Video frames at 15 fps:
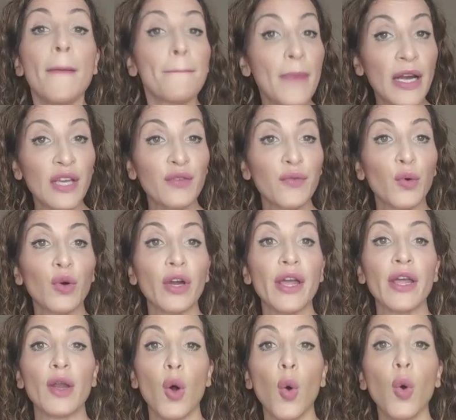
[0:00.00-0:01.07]
money for
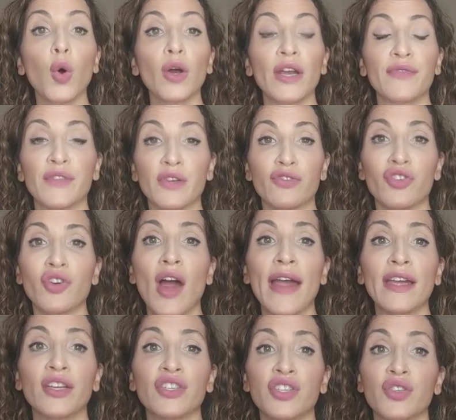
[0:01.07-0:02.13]
it or if they're
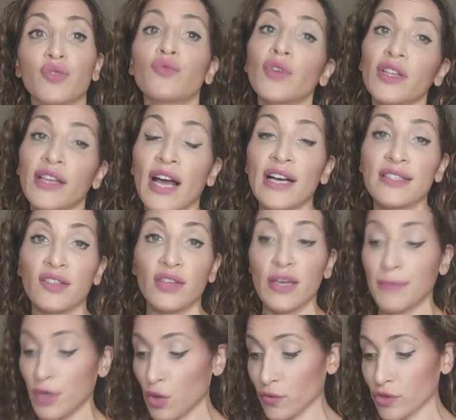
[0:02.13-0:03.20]
trying to really hustle
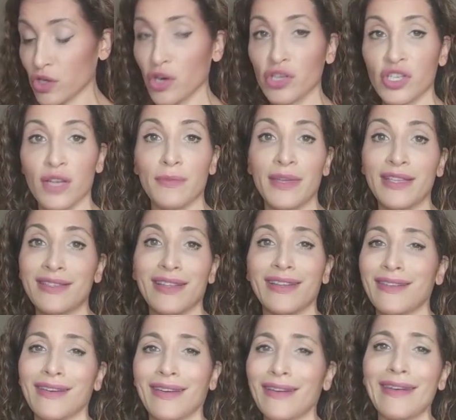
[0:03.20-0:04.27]
him and overcharge him he's
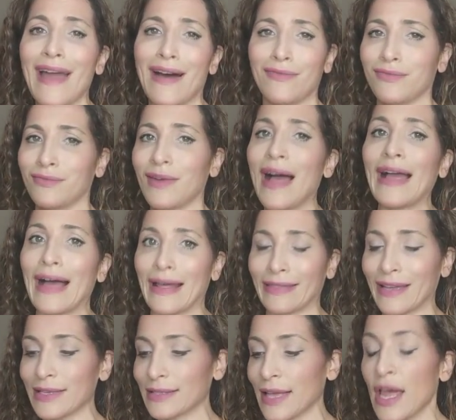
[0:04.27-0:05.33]
like no i got
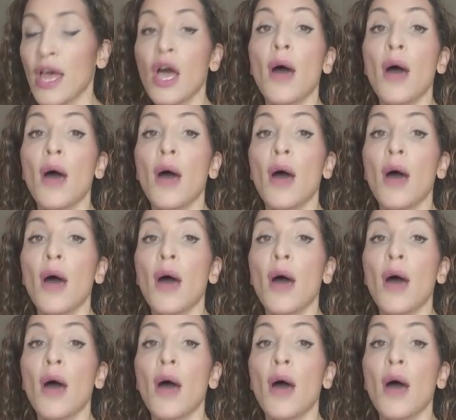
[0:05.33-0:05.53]
this